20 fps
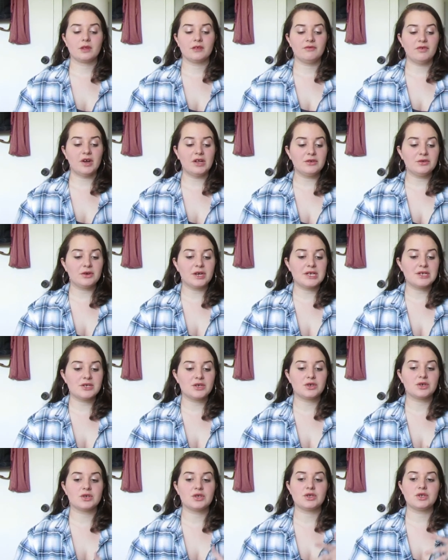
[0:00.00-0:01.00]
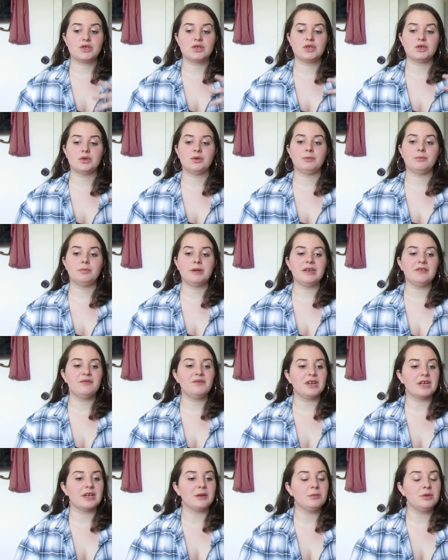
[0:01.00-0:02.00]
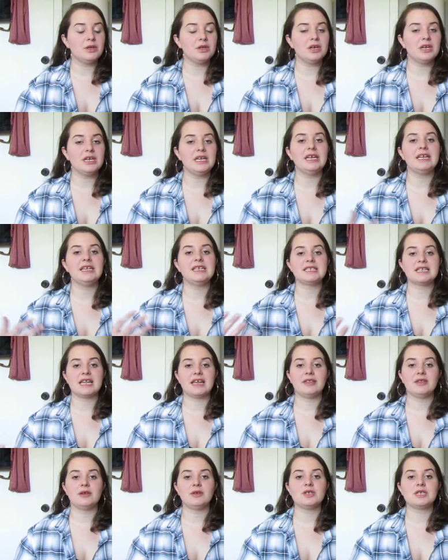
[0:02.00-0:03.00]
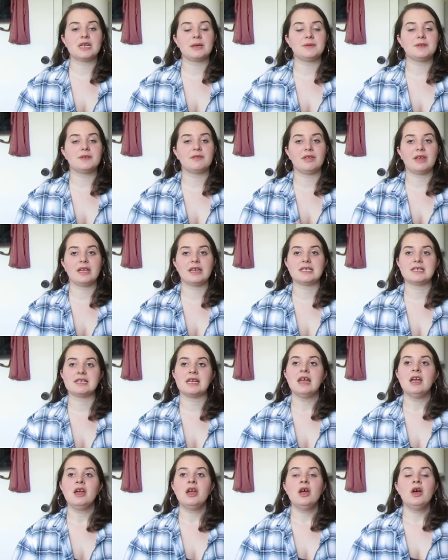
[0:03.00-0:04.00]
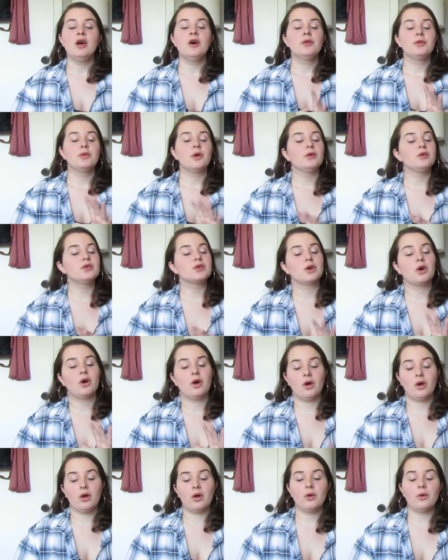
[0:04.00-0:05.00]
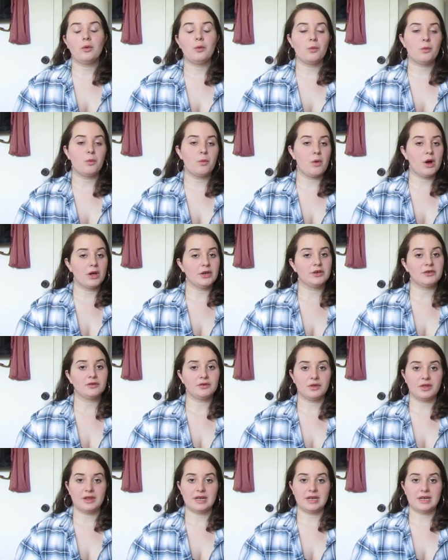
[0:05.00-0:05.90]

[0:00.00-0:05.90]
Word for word: fundraisers to benefit communities and those types of things. Those are all wonderful